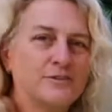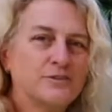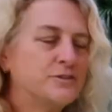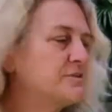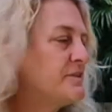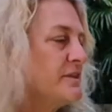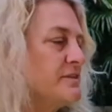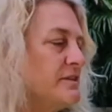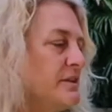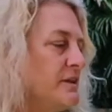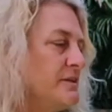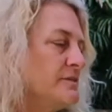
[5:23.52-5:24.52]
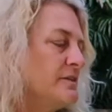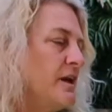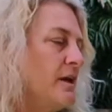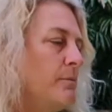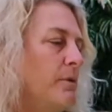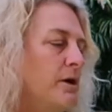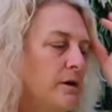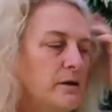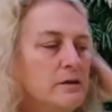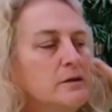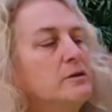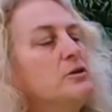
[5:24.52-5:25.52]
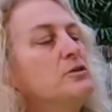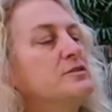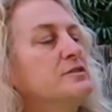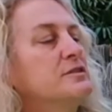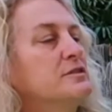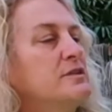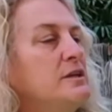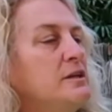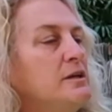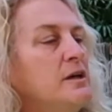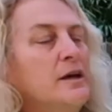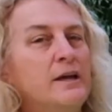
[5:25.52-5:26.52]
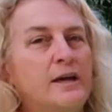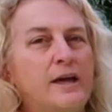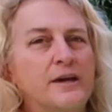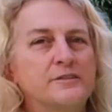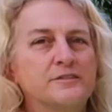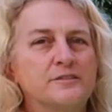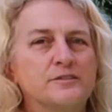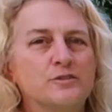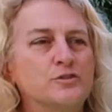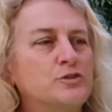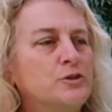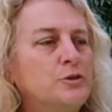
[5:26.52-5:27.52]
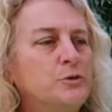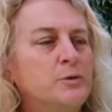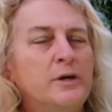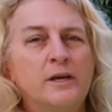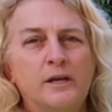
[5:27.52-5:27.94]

2 sets of these, and mine uses the S2.